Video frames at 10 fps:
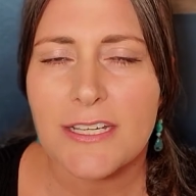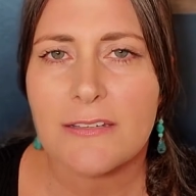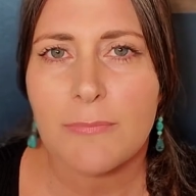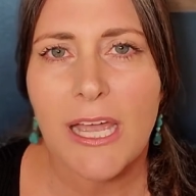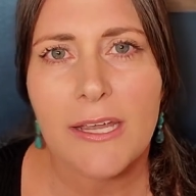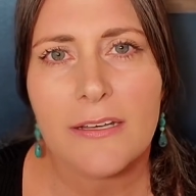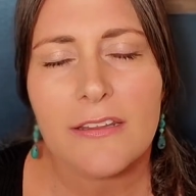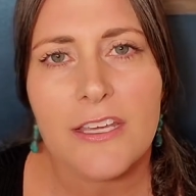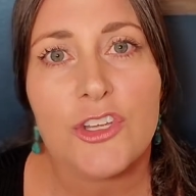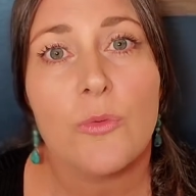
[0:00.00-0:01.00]
in mind
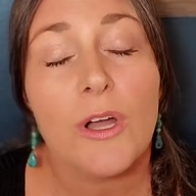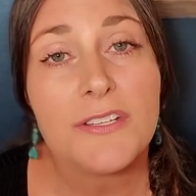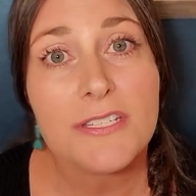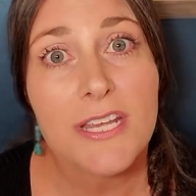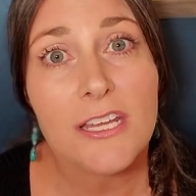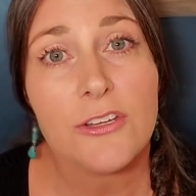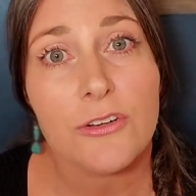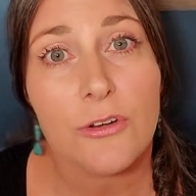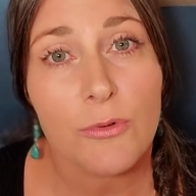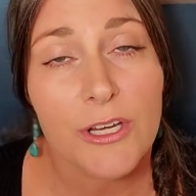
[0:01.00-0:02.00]
that you want to take your
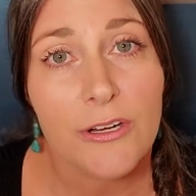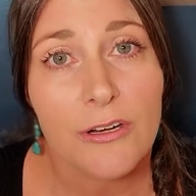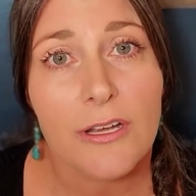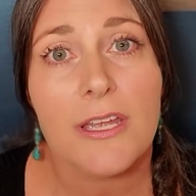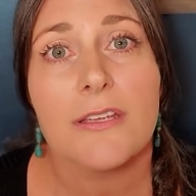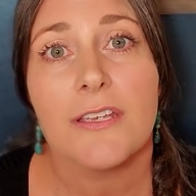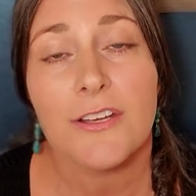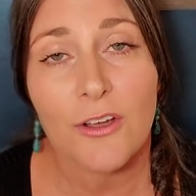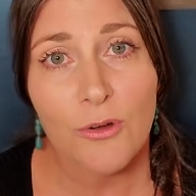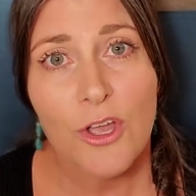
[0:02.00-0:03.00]
career,
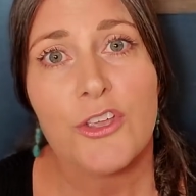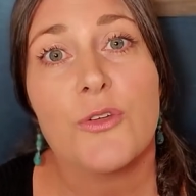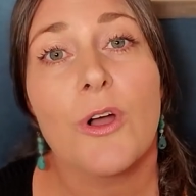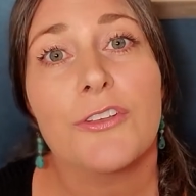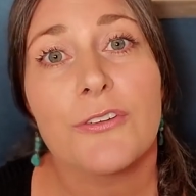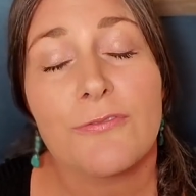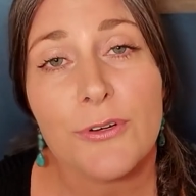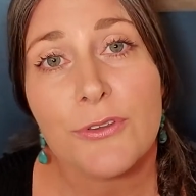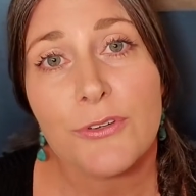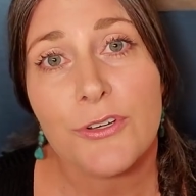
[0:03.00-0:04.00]
you want to
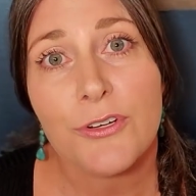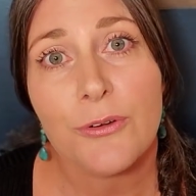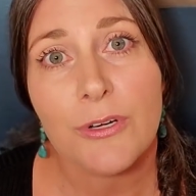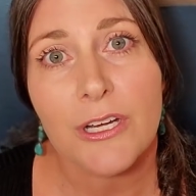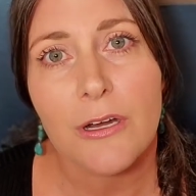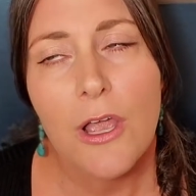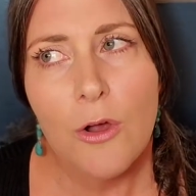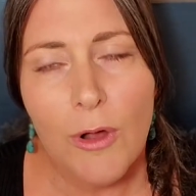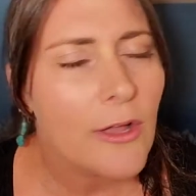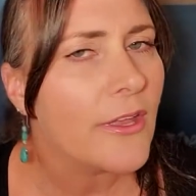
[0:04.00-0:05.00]
further your career.
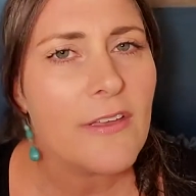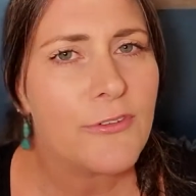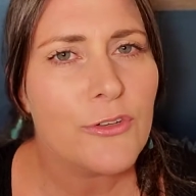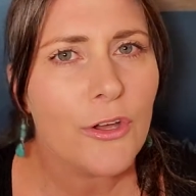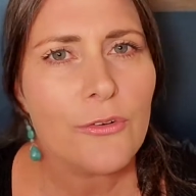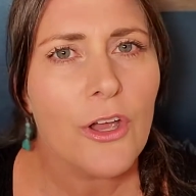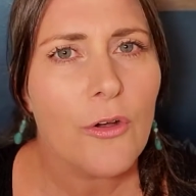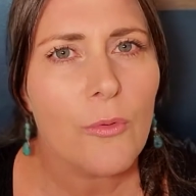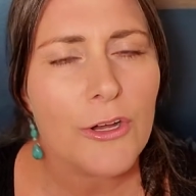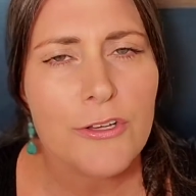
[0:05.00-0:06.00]
Well, if you don't know
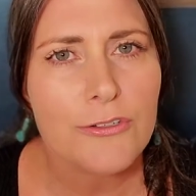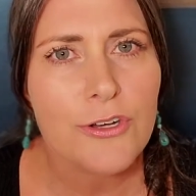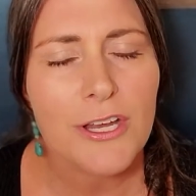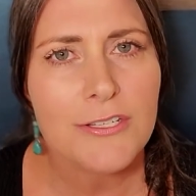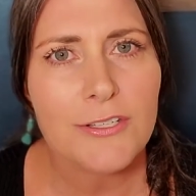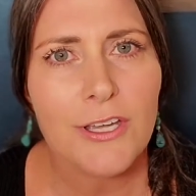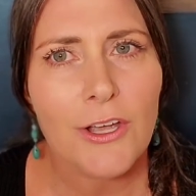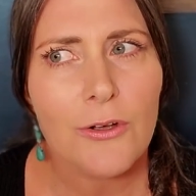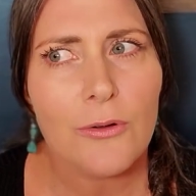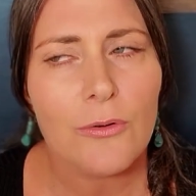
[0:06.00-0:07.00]
where you're trying to
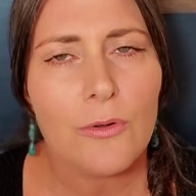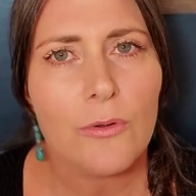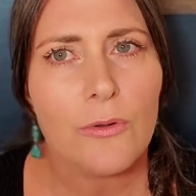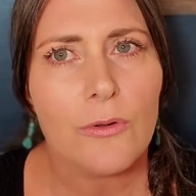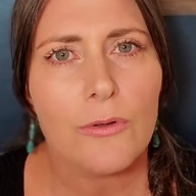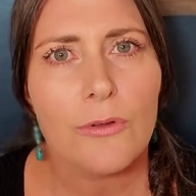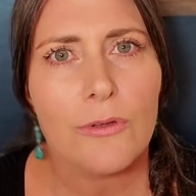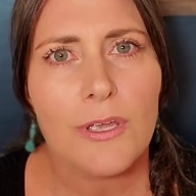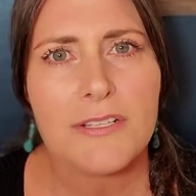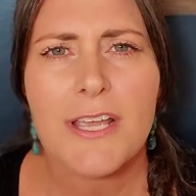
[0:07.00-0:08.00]
go,
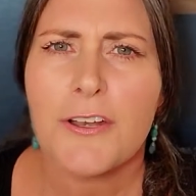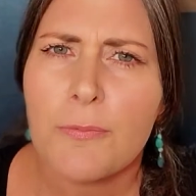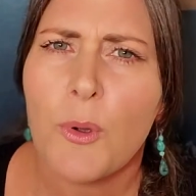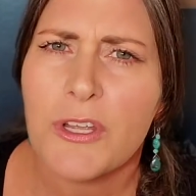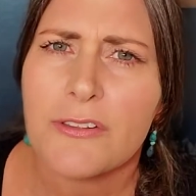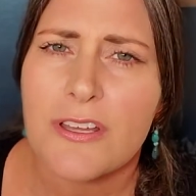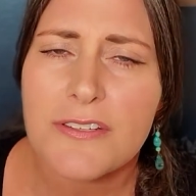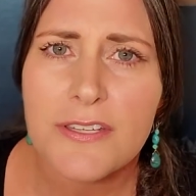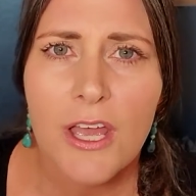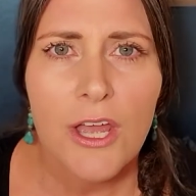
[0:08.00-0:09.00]
it's kind of
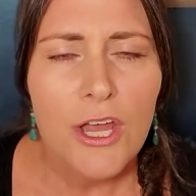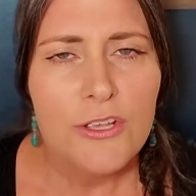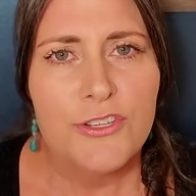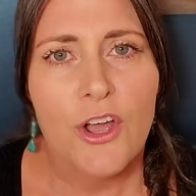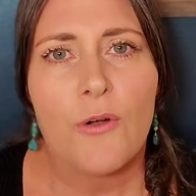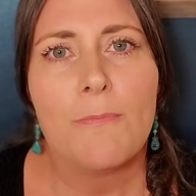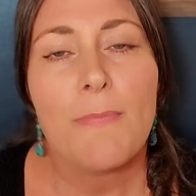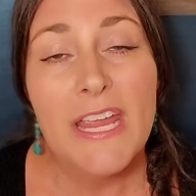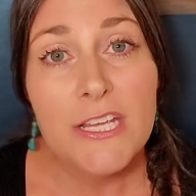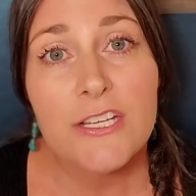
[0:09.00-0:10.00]
pointless. So
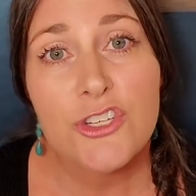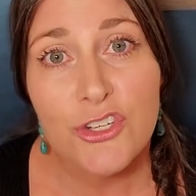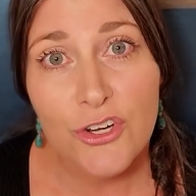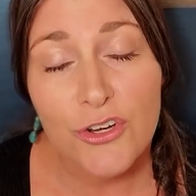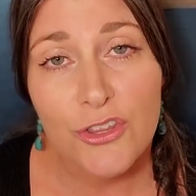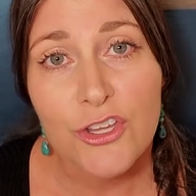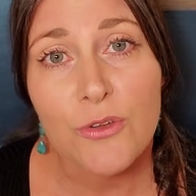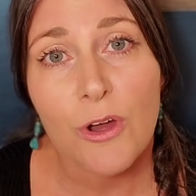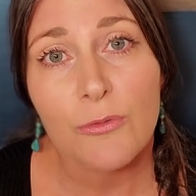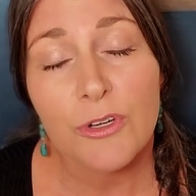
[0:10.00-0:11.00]
making sure that you
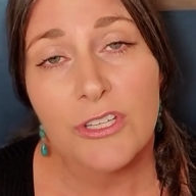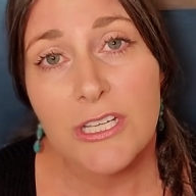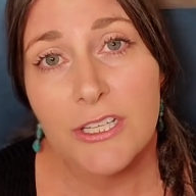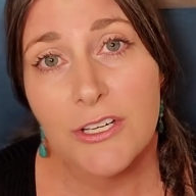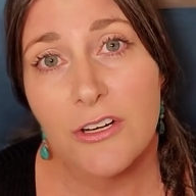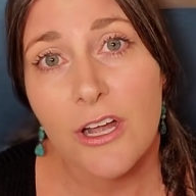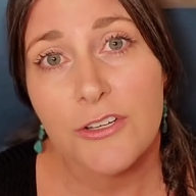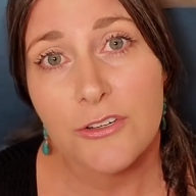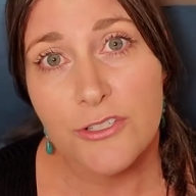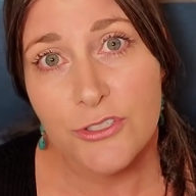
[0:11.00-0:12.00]
are really clear on
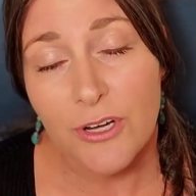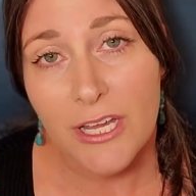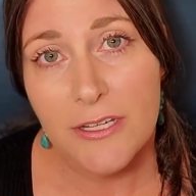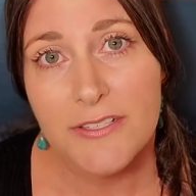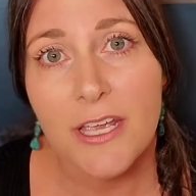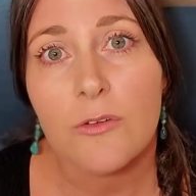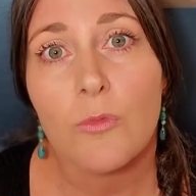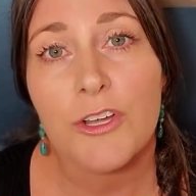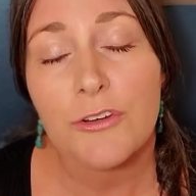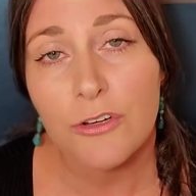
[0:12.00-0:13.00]
your strengths and
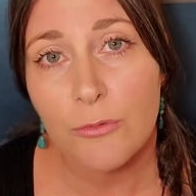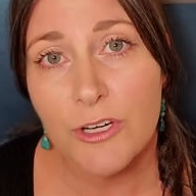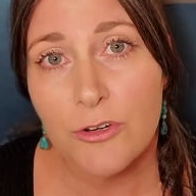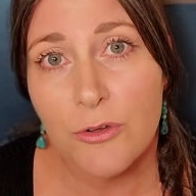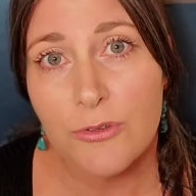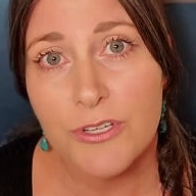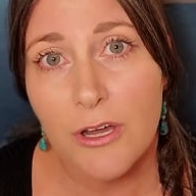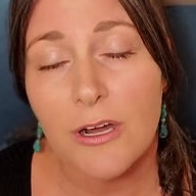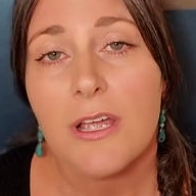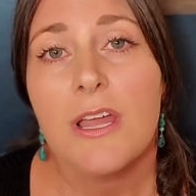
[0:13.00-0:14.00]
what your career goals
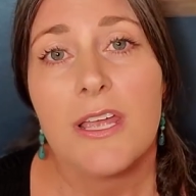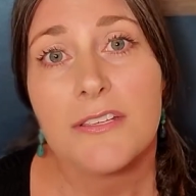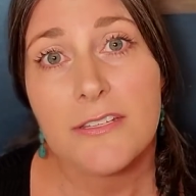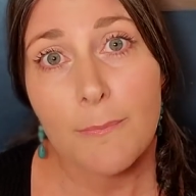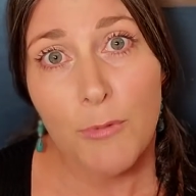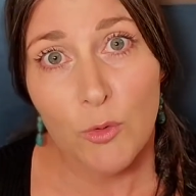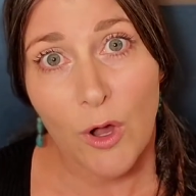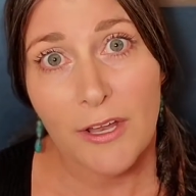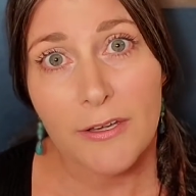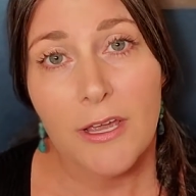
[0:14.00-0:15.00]
are is number
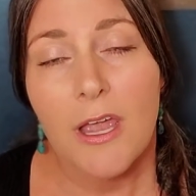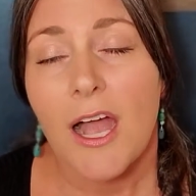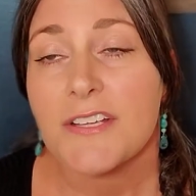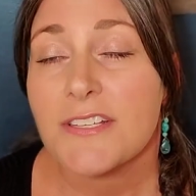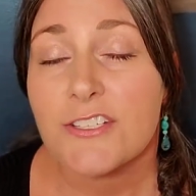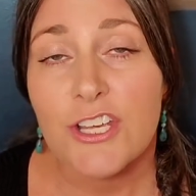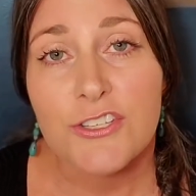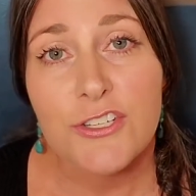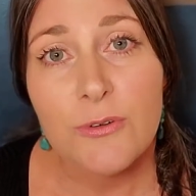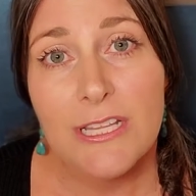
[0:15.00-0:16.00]
1. I suggest
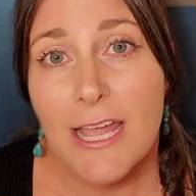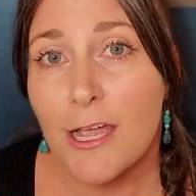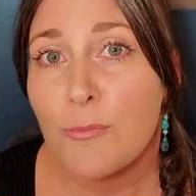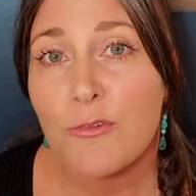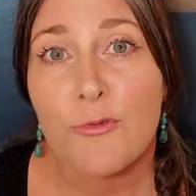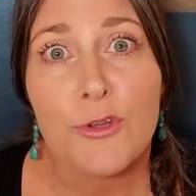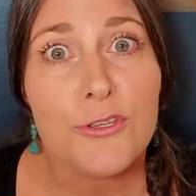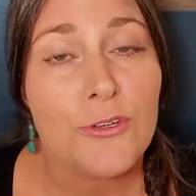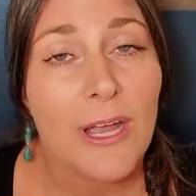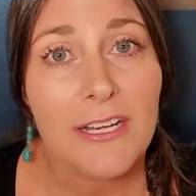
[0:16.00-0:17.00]
doing that before you
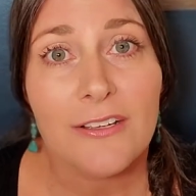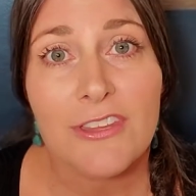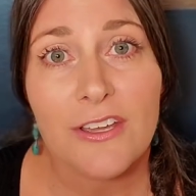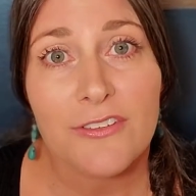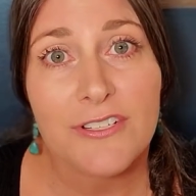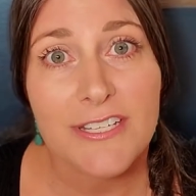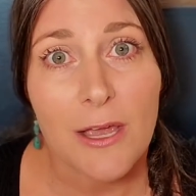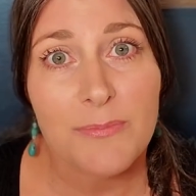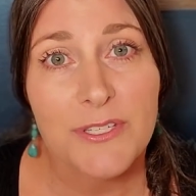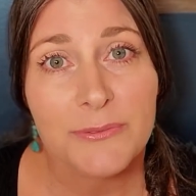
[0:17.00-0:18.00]
do any of the other
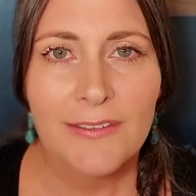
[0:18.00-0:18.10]
steps.